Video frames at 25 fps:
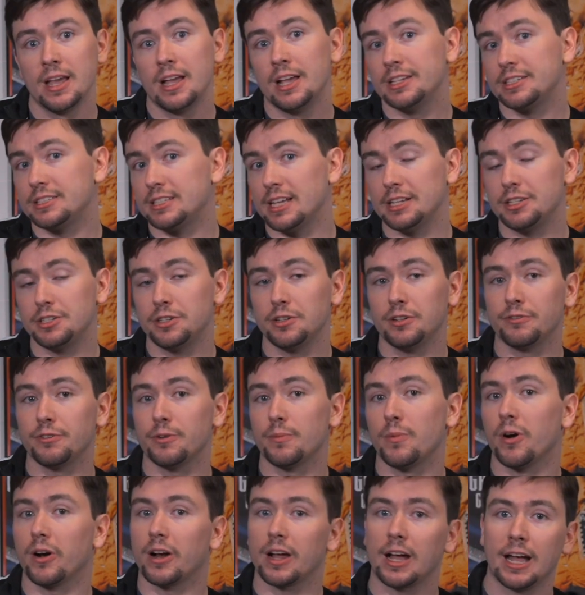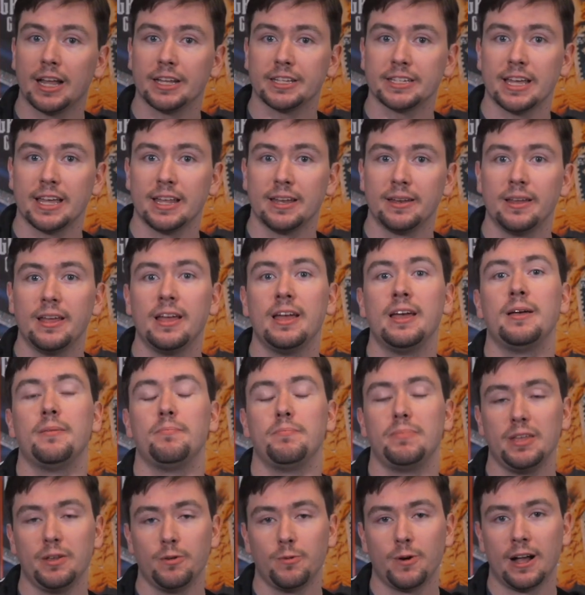Stay tuned for more content,
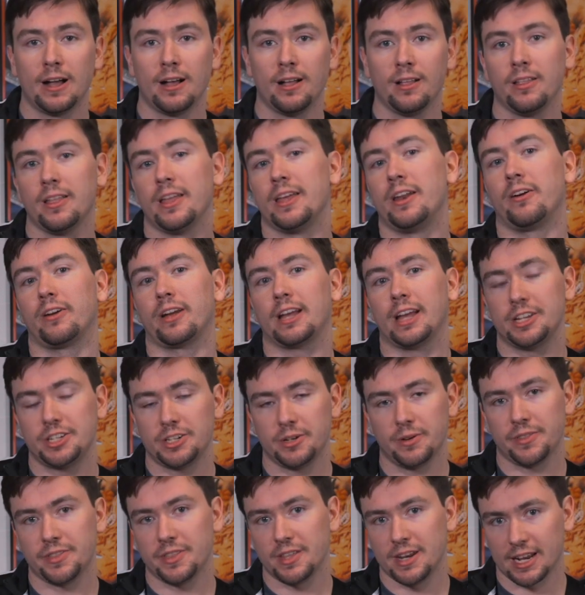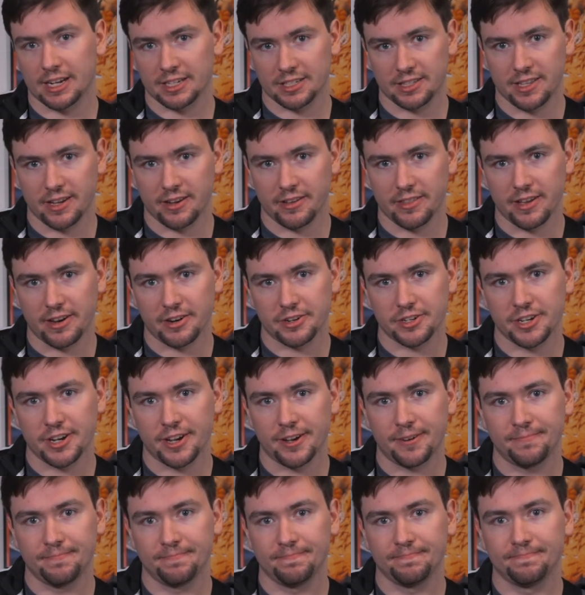be well, and I'll catch you at the next There
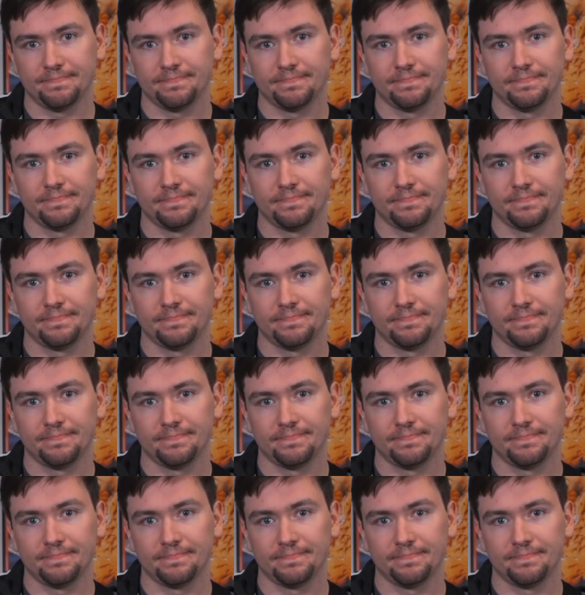show.